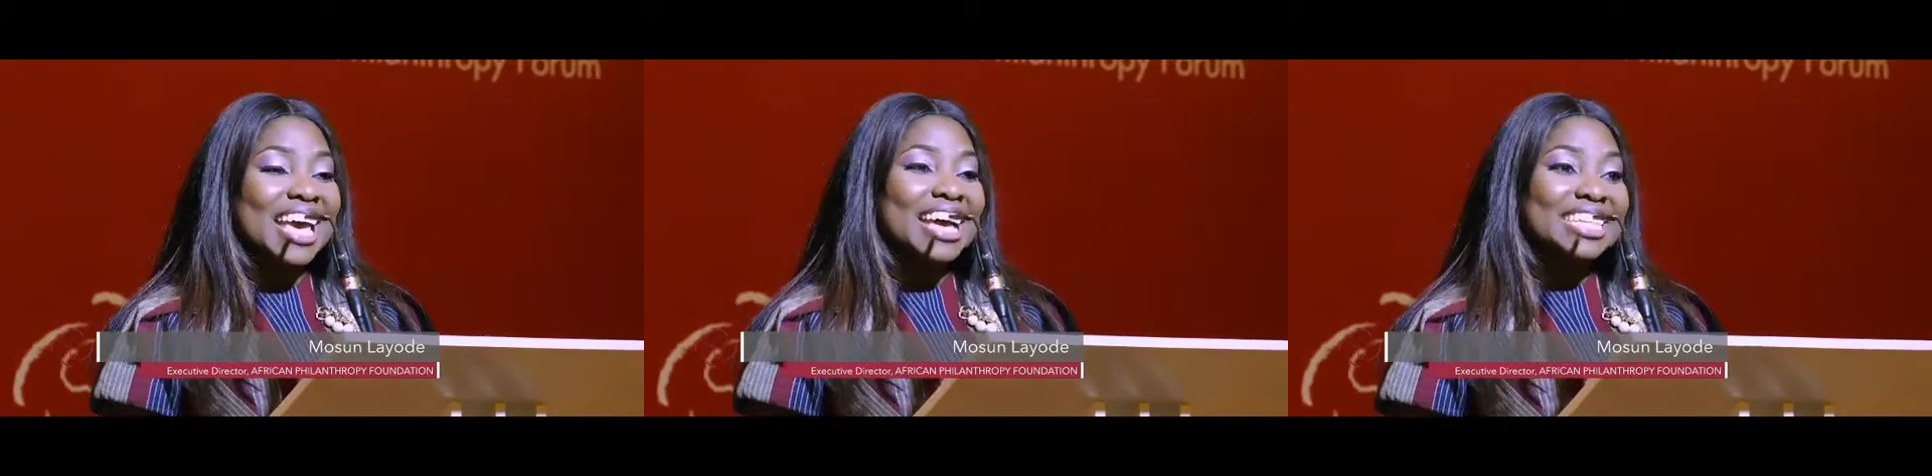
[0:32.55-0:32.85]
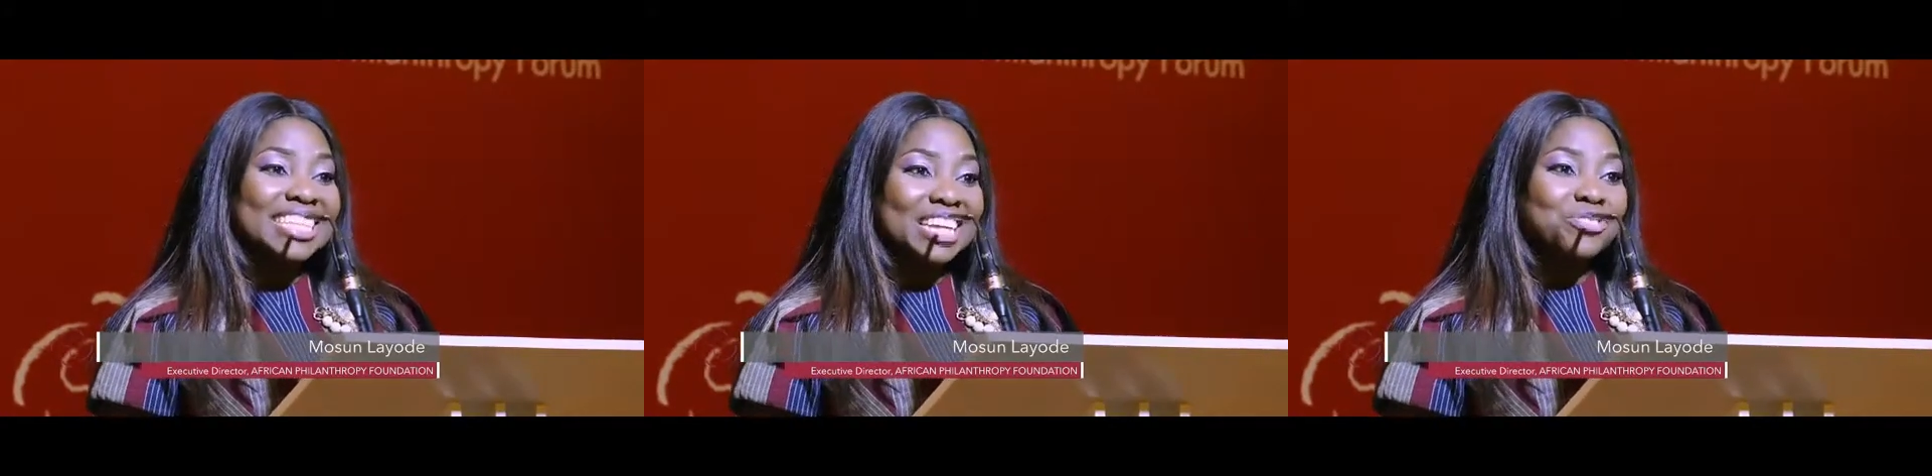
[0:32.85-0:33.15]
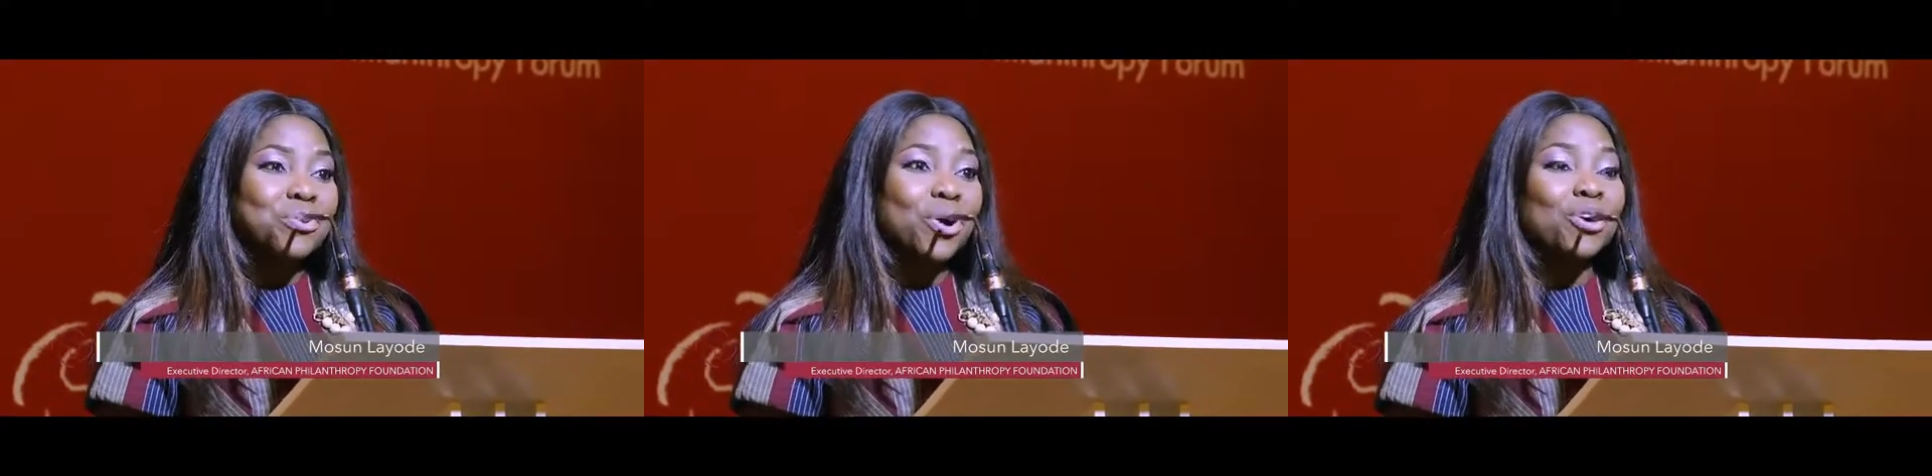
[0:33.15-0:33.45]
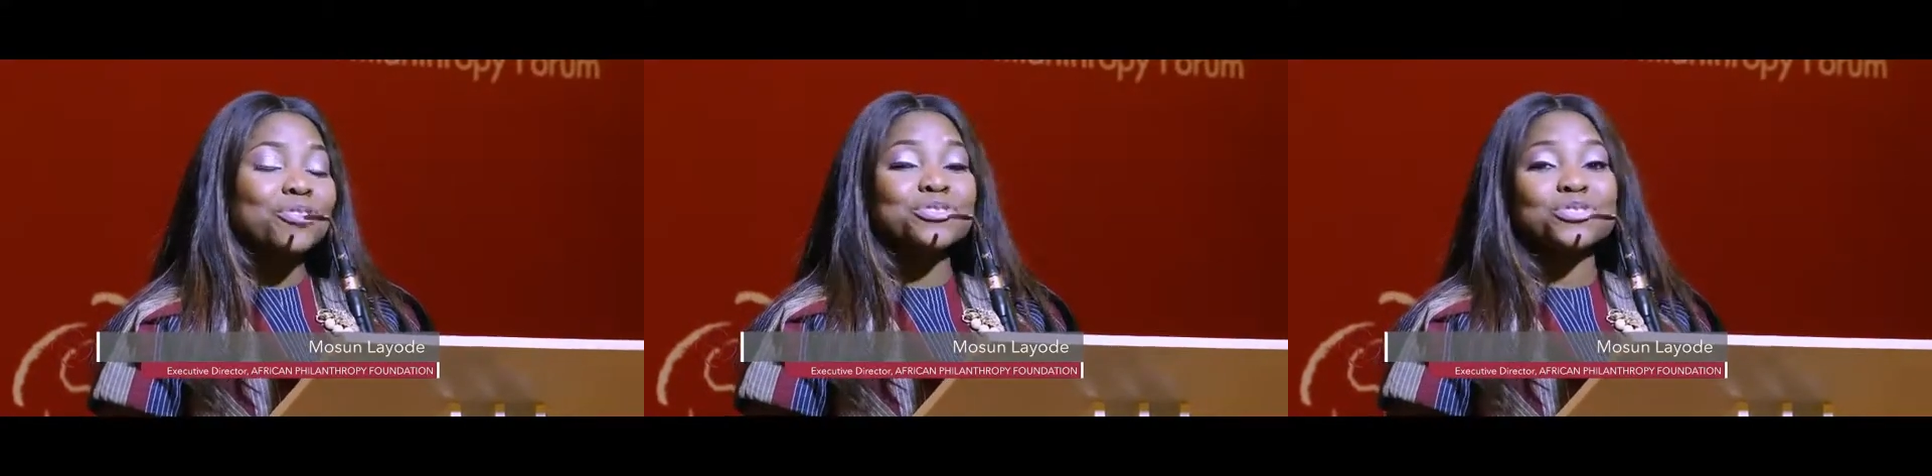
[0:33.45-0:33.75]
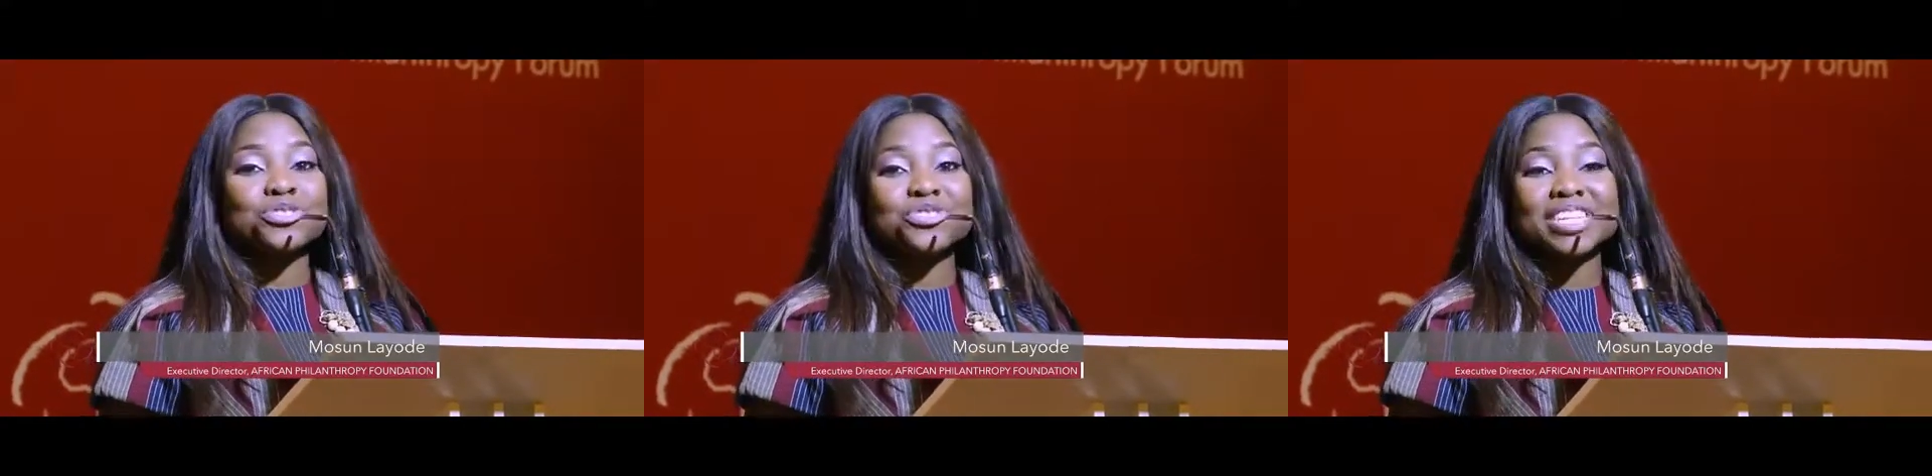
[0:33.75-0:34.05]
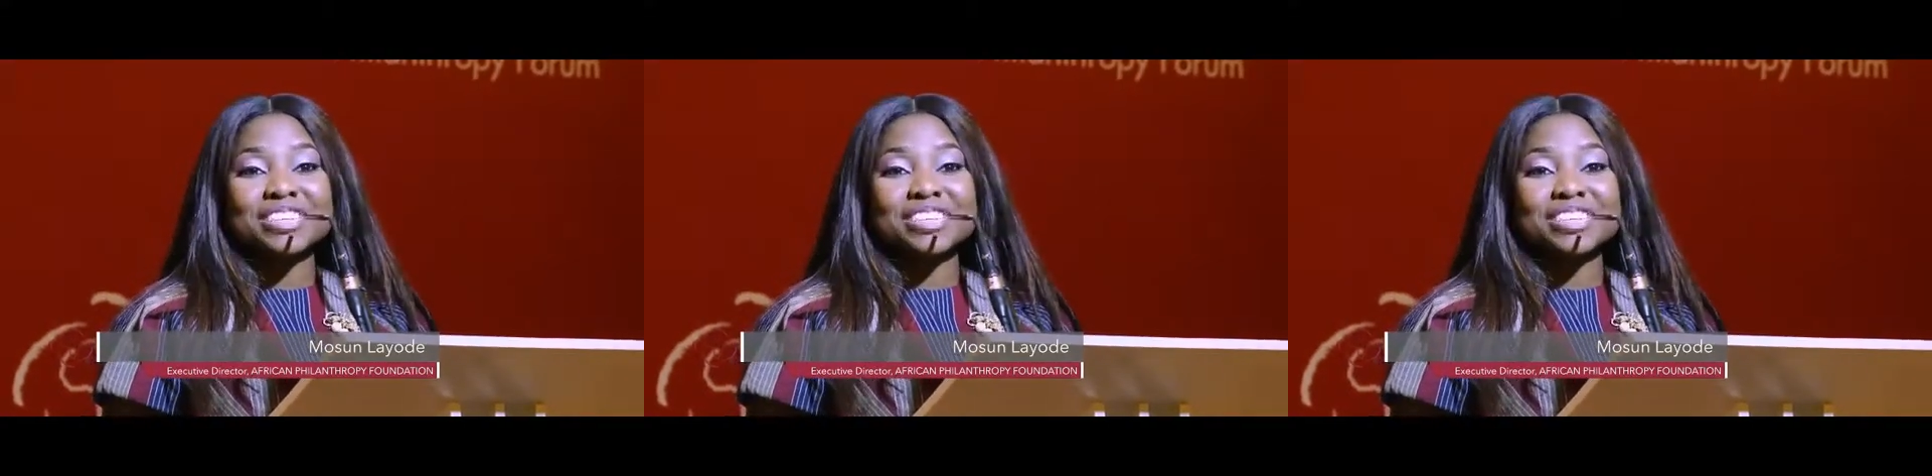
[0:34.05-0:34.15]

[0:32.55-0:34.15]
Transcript: a network of social